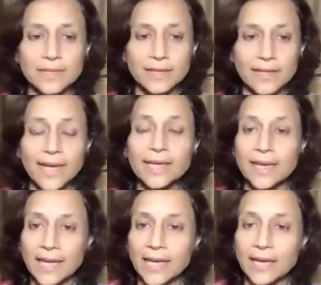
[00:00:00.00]
like
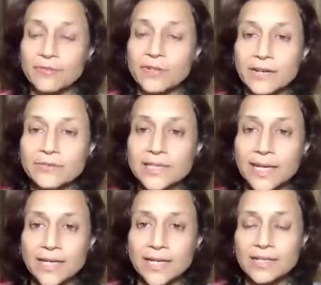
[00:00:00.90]
every
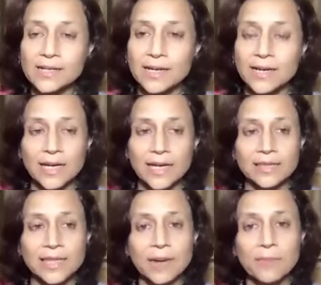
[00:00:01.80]
avatar,
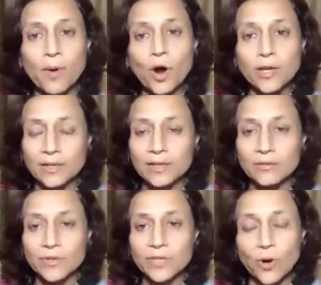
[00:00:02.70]
they are born
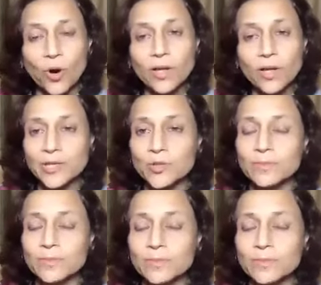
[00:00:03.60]
with all our
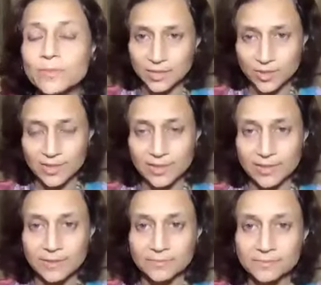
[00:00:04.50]
human
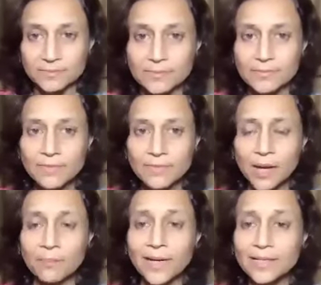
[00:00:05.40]
limitations,
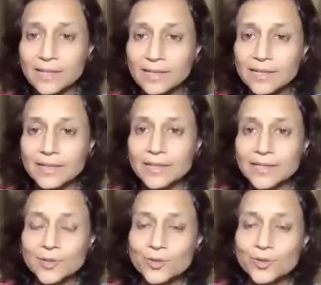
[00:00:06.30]
but
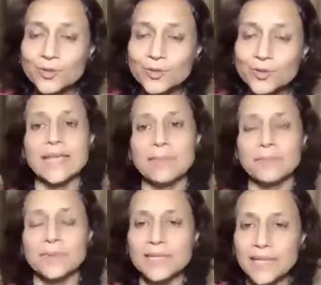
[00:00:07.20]
through their
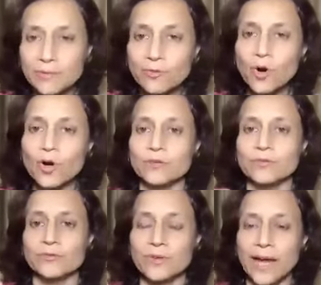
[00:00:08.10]
example, they evolve
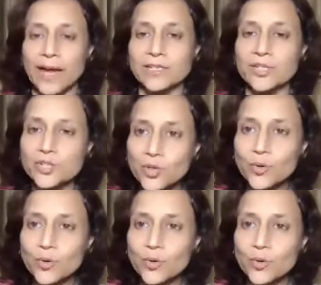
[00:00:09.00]
and show